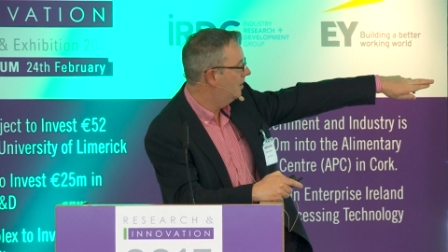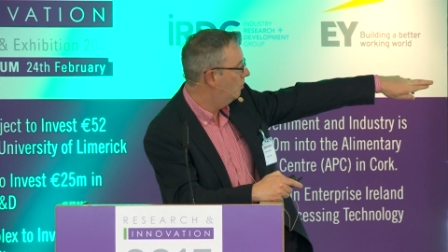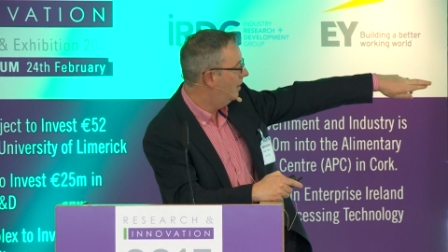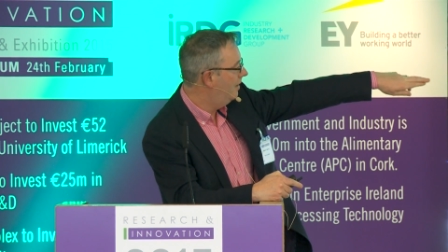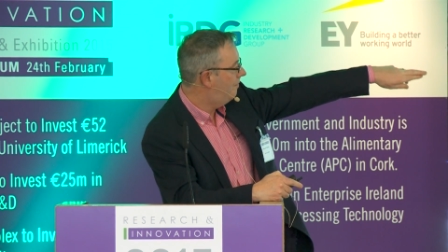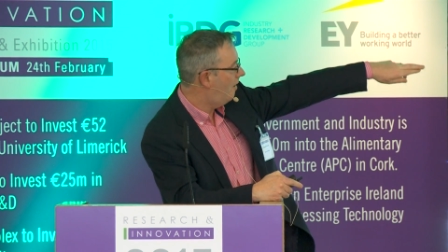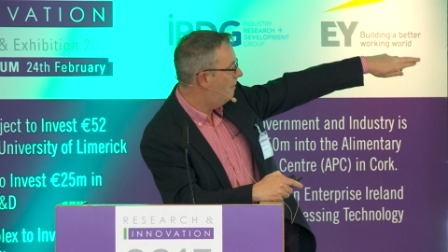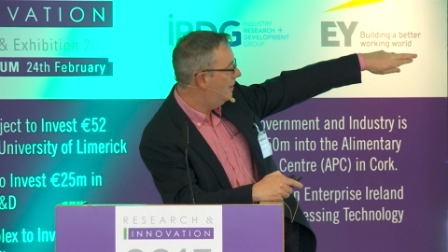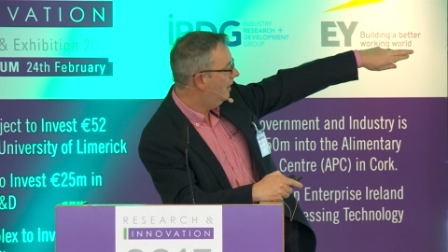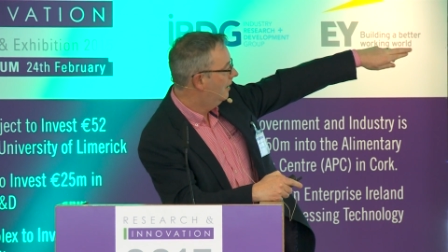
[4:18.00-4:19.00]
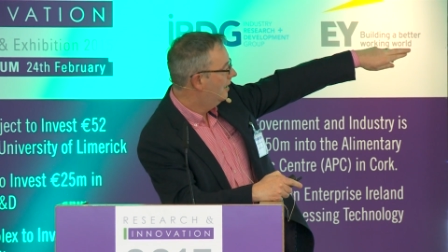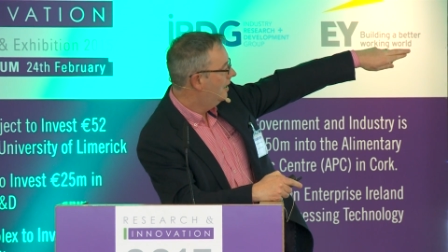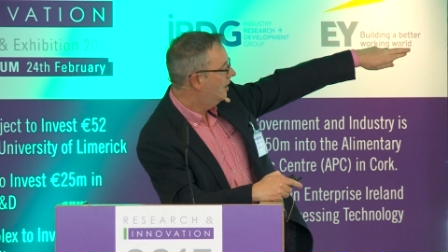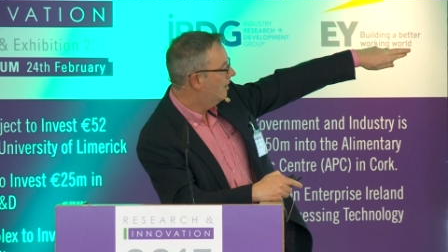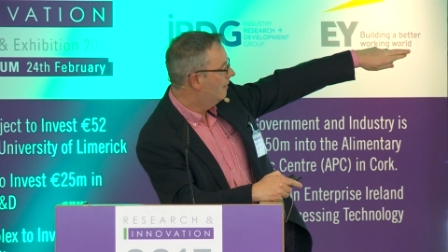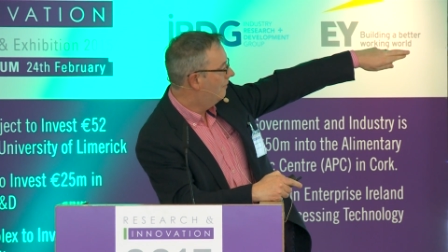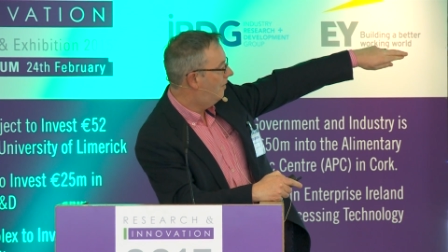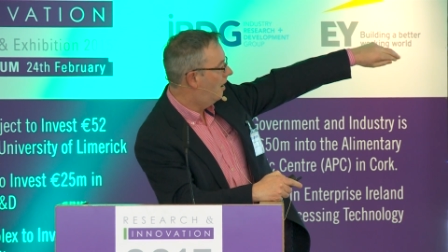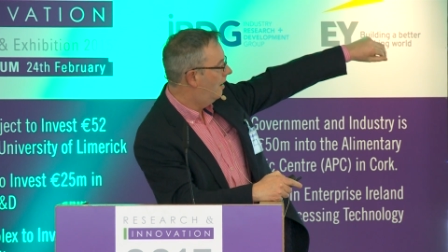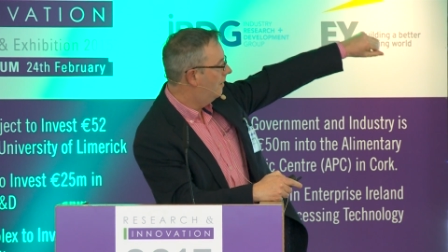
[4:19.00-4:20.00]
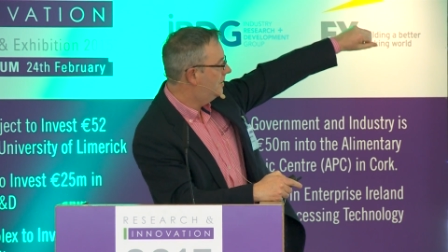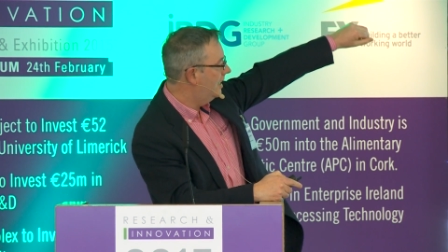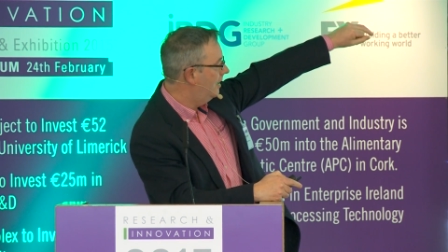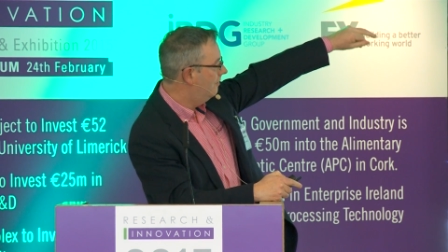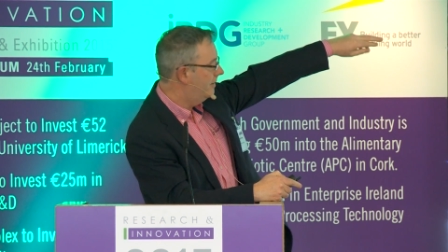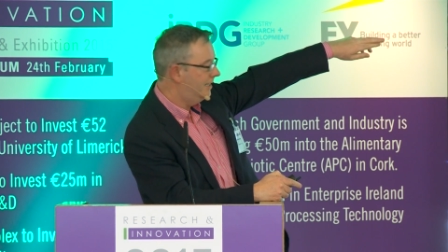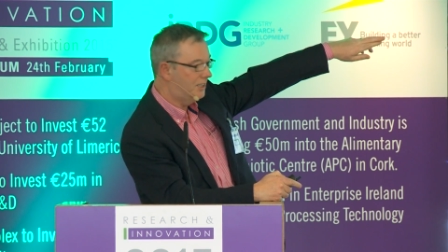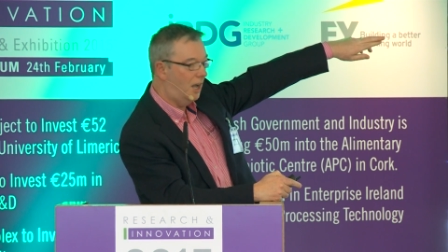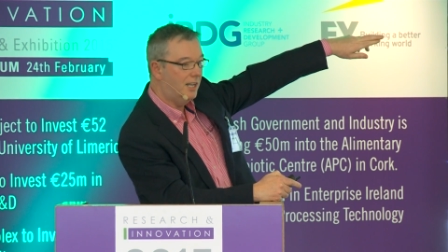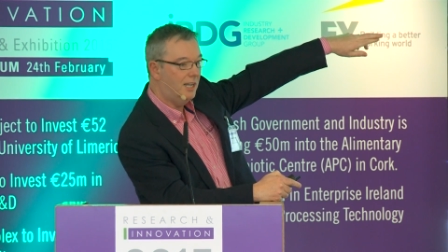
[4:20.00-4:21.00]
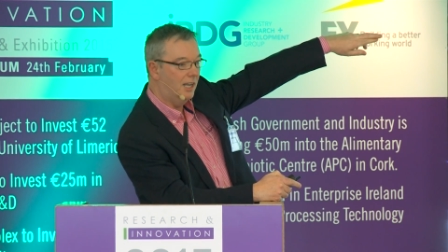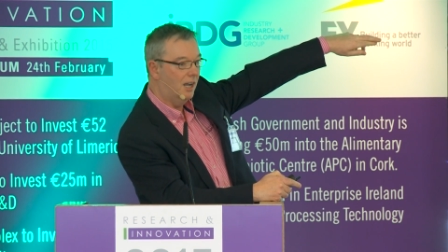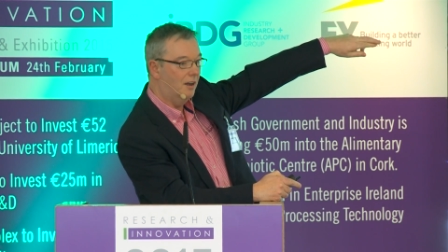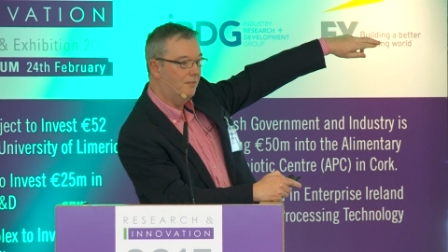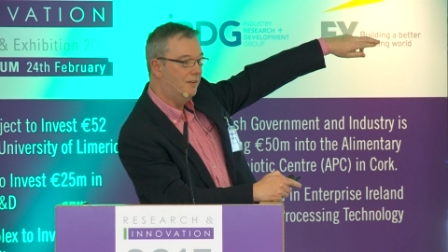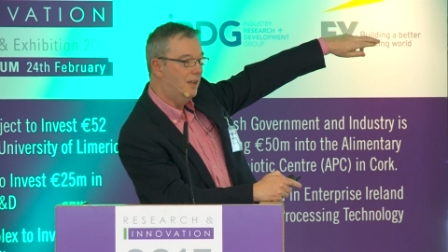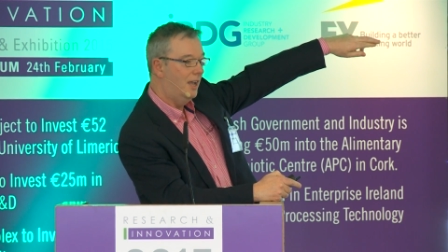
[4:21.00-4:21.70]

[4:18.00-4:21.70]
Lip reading: in wind farming, you're involved in recycling of